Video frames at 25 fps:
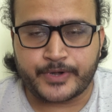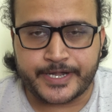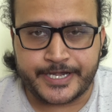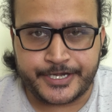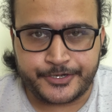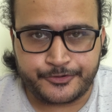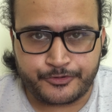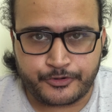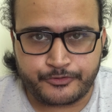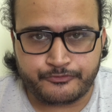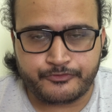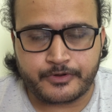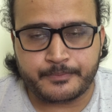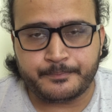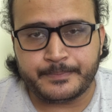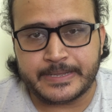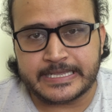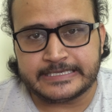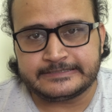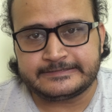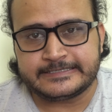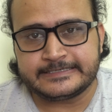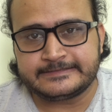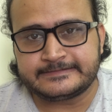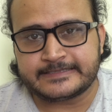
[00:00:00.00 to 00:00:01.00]
2021
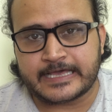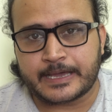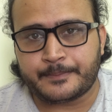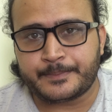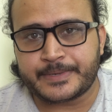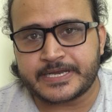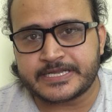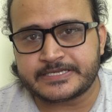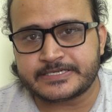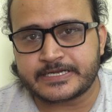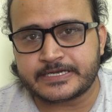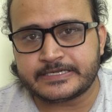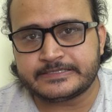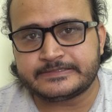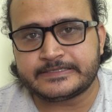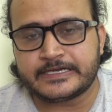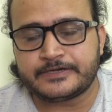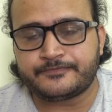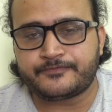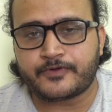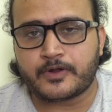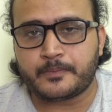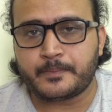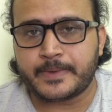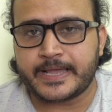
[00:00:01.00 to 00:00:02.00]
mains examination
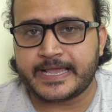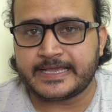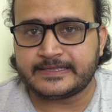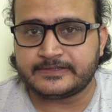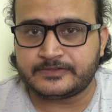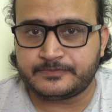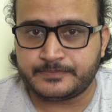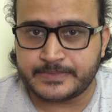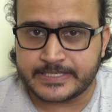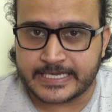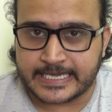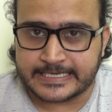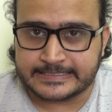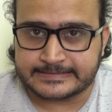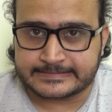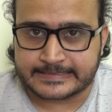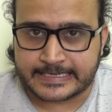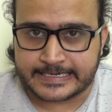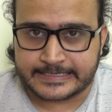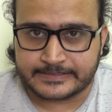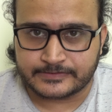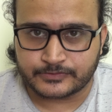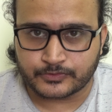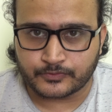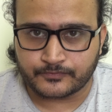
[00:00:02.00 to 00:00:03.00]
result from SBI
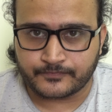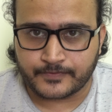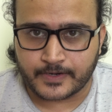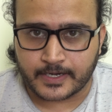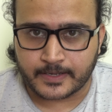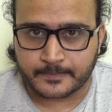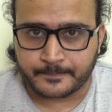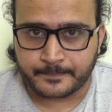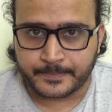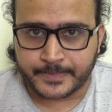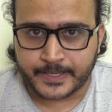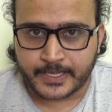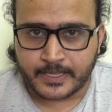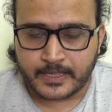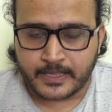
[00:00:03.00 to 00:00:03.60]
side so far.